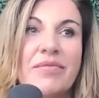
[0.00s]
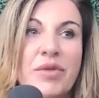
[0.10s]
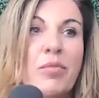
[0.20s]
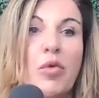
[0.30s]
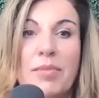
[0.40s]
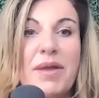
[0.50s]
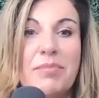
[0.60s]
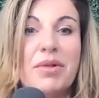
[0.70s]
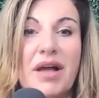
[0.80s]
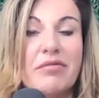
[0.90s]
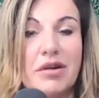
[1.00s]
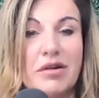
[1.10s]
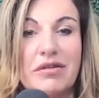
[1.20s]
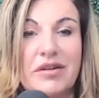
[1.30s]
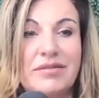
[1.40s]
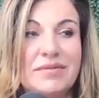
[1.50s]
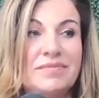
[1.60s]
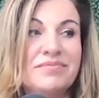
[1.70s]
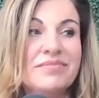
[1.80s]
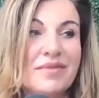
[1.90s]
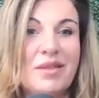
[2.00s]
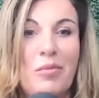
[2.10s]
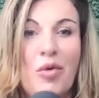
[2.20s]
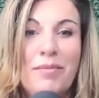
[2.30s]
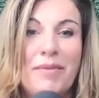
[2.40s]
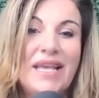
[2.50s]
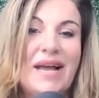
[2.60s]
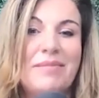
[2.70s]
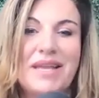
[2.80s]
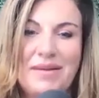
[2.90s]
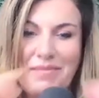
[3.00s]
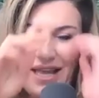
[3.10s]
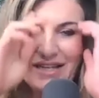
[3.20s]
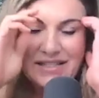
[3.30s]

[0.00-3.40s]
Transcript: the more people I recruit, the more money I'm going to make.